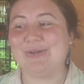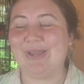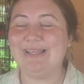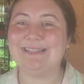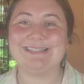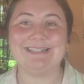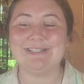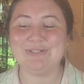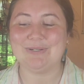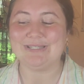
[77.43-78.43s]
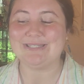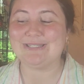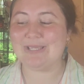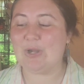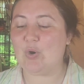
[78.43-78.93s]
Okay, let's get into it.
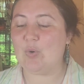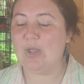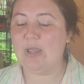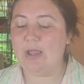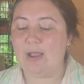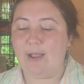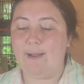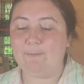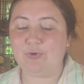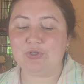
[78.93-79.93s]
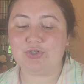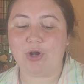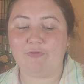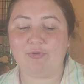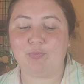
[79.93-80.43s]
So we're going to start
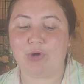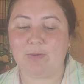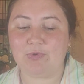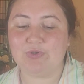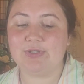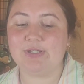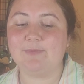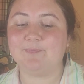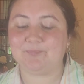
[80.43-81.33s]
off with primers.